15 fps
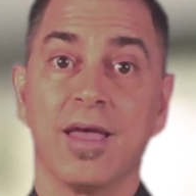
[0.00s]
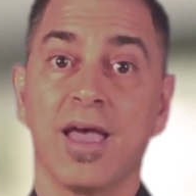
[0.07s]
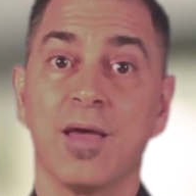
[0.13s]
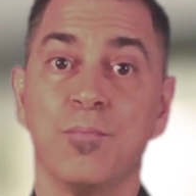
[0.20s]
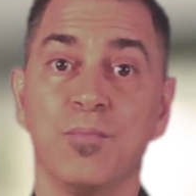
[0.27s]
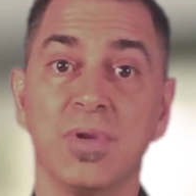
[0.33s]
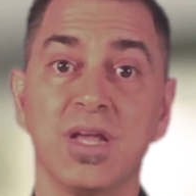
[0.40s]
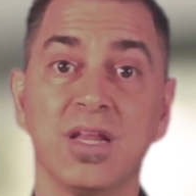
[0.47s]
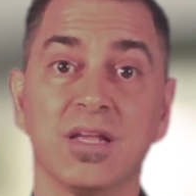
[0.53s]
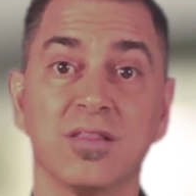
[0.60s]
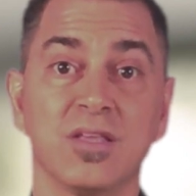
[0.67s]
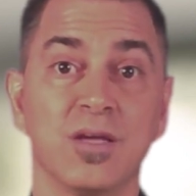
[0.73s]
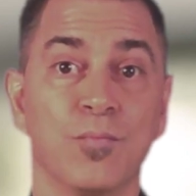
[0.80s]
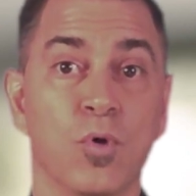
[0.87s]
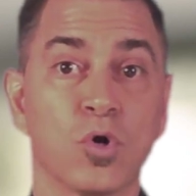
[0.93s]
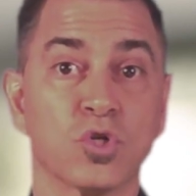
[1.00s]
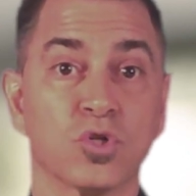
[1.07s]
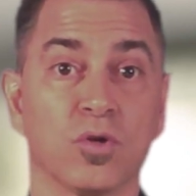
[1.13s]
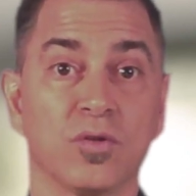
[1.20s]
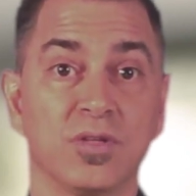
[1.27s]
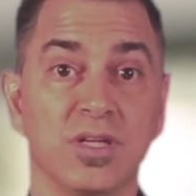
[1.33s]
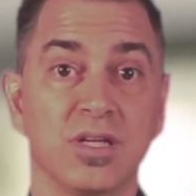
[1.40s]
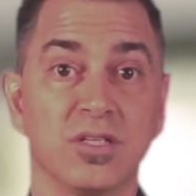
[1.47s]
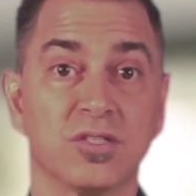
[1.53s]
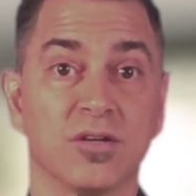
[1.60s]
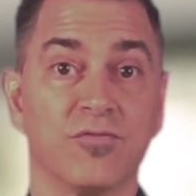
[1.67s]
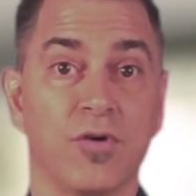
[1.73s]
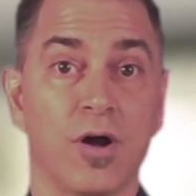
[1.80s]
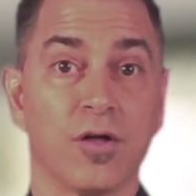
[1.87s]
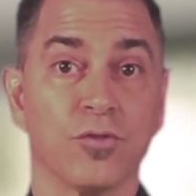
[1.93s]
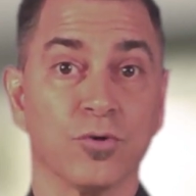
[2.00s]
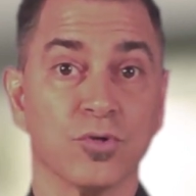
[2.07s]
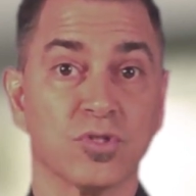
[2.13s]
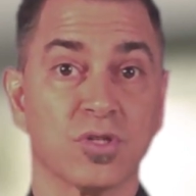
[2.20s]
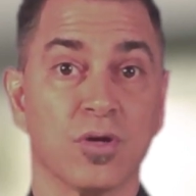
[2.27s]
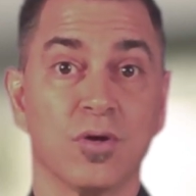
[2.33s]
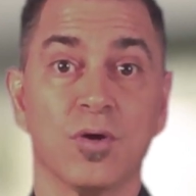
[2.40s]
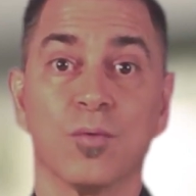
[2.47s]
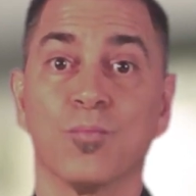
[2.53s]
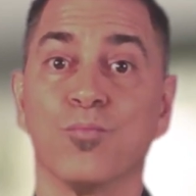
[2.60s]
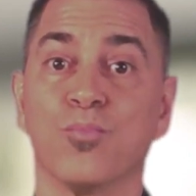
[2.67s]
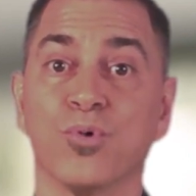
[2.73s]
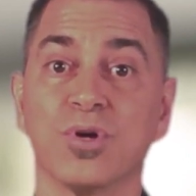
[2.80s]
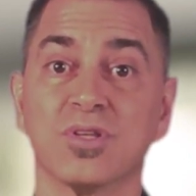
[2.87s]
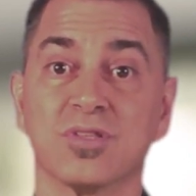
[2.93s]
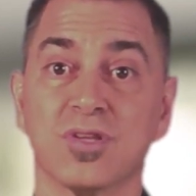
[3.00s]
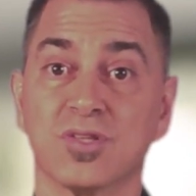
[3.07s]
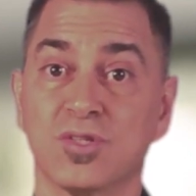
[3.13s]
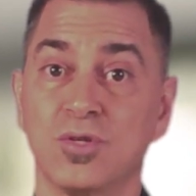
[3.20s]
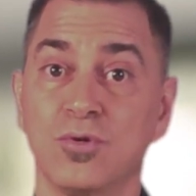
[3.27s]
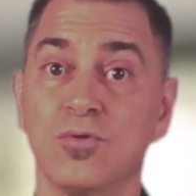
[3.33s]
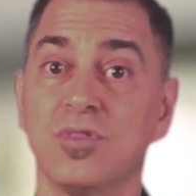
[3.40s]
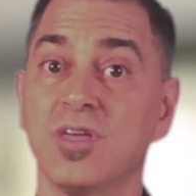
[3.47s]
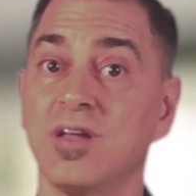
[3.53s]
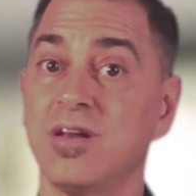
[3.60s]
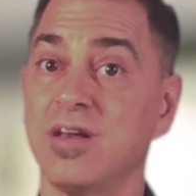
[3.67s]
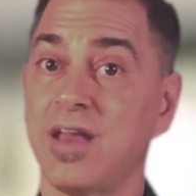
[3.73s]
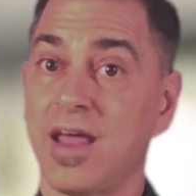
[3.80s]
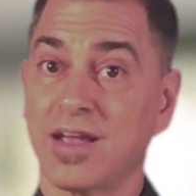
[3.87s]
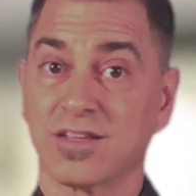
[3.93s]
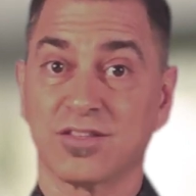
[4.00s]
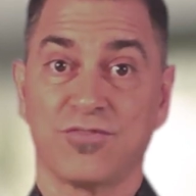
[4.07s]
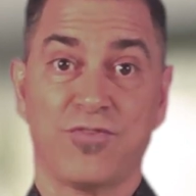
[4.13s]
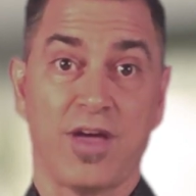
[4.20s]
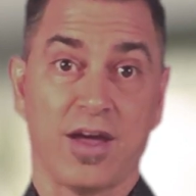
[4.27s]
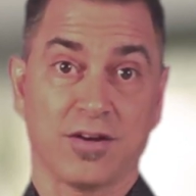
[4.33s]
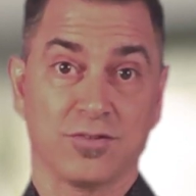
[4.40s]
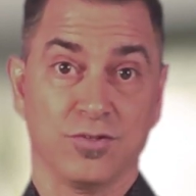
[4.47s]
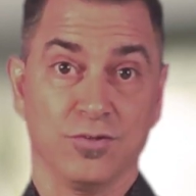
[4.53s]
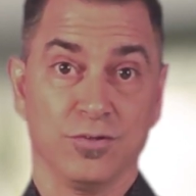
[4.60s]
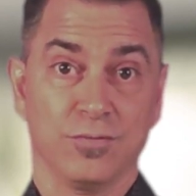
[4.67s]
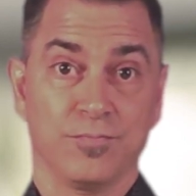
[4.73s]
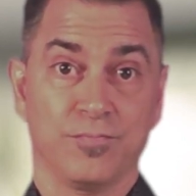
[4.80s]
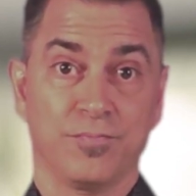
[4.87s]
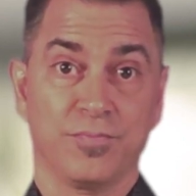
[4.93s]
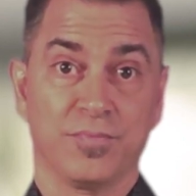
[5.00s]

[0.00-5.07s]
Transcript: And meeting the emotional needs of others brings us to the next factor.